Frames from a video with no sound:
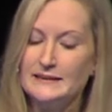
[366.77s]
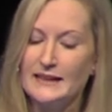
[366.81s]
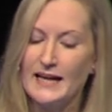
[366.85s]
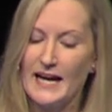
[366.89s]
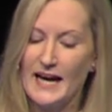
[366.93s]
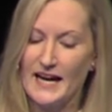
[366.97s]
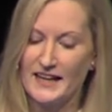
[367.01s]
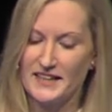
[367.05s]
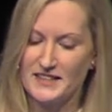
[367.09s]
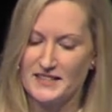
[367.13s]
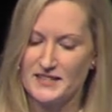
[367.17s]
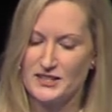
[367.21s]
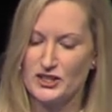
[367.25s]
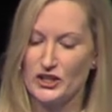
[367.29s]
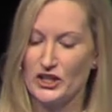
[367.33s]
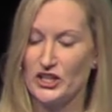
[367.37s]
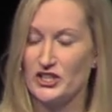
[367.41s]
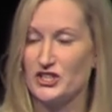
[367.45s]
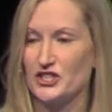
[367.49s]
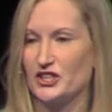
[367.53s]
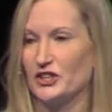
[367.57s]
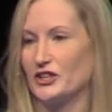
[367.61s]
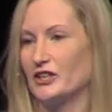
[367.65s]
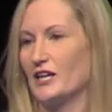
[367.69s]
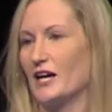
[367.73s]
and a
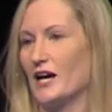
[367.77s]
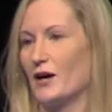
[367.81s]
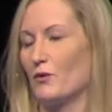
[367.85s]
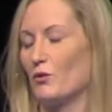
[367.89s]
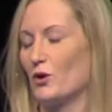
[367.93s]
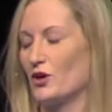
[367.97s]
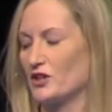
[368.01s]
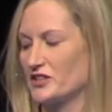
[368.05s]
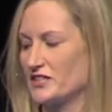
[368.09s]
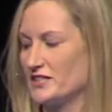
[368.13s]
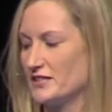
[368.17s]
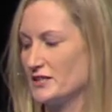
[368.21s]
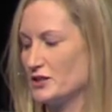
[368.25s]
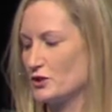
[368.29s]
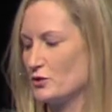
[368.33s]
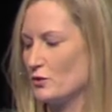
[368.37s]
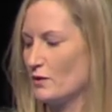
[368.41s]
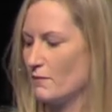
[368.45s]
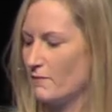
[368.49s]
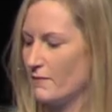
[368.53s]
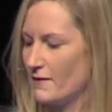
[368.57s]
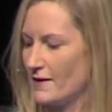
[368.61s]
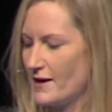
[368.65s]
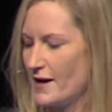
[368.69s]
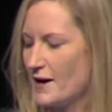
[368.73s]
surgeon walked into a
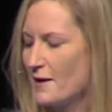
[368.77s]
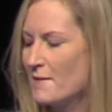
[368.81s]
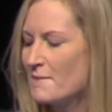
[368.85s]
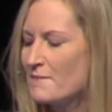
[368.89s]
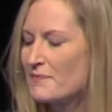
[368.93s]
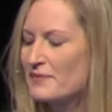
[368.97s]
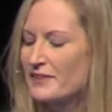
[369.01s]
bar,